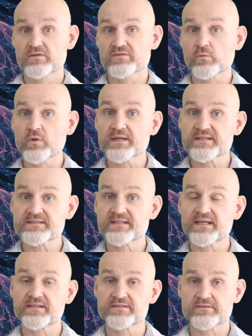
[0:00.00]
So, what is
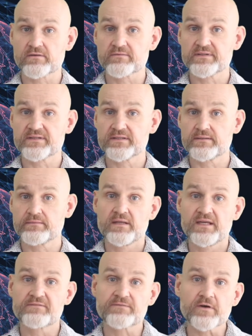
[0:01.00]
data sovereignty?
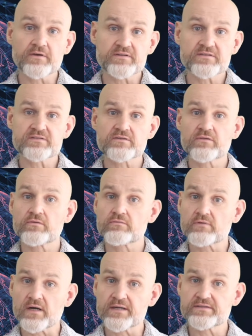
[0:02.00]
It focuses on the
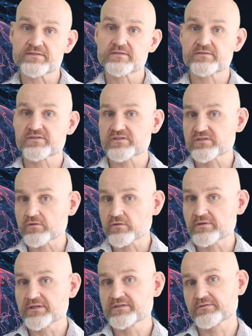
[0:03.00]
rights to the
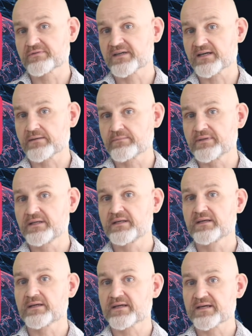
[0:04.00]
storage of
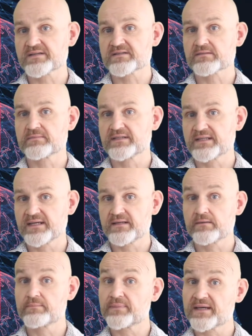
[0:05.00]
company and customer
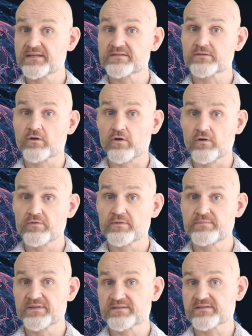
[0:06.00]
data based on the
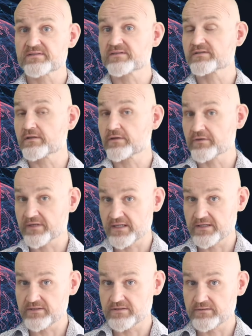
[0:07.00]
business's
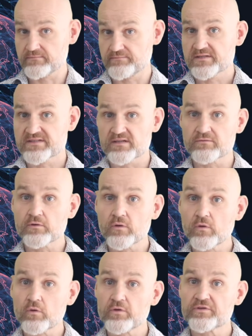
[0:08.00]
location. Several
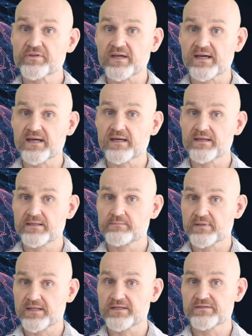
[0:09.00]
laws are in
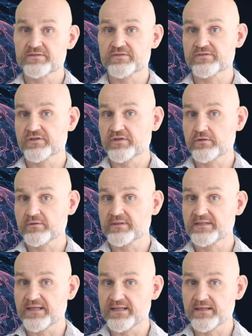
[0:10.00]
place to secure
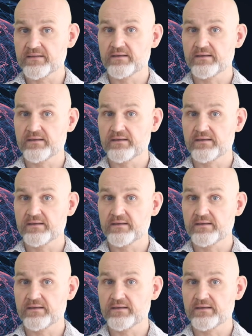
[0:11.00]
data